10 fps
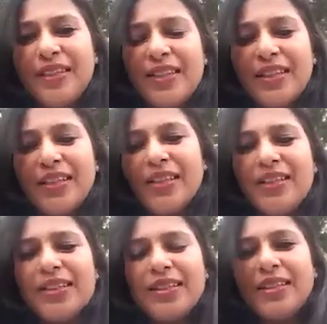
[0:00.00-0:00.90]
we
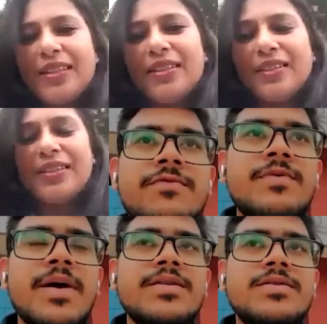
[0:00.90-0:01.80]
are means the
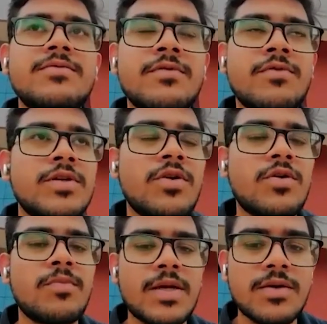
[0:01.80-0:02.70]
fifth batch who is
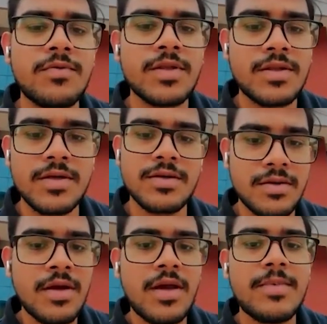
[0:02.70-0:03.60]
going to pass out with
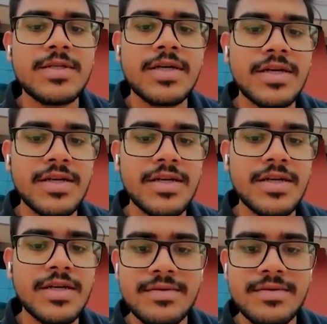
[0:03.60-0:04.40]
MSc degree.